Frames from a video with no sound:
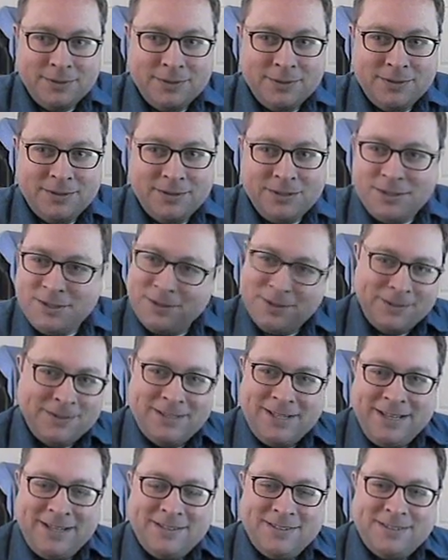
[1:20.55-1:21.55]
because you don't
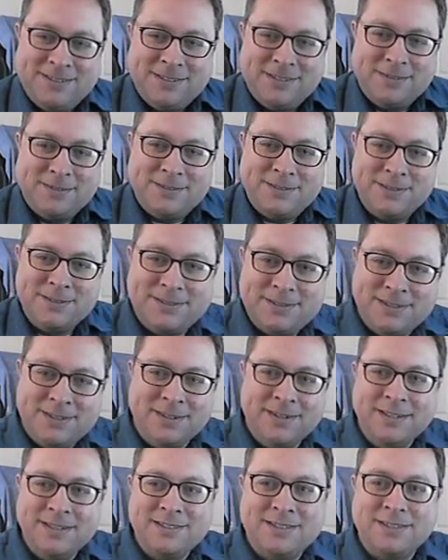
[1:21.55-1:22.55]
take yourself so
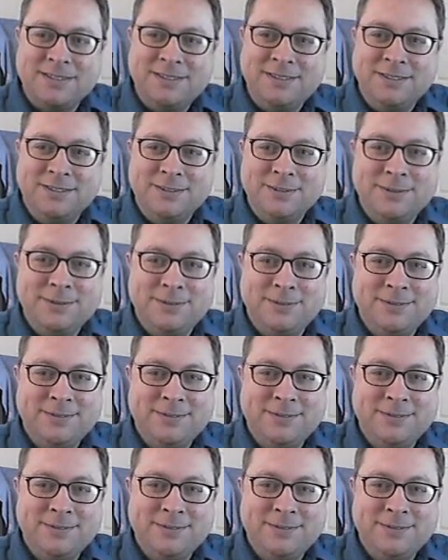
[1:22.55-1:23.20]
seriously, dude.